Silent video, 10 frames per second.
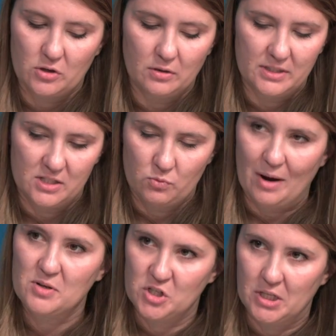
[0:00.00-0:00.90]

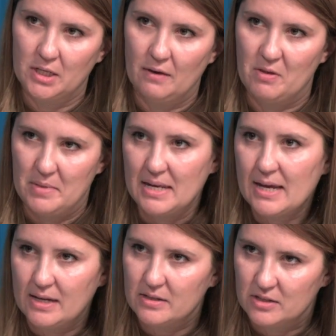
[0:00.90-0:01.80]
disruption of the
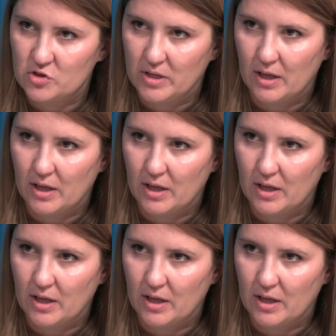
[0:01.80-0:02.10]
media industry,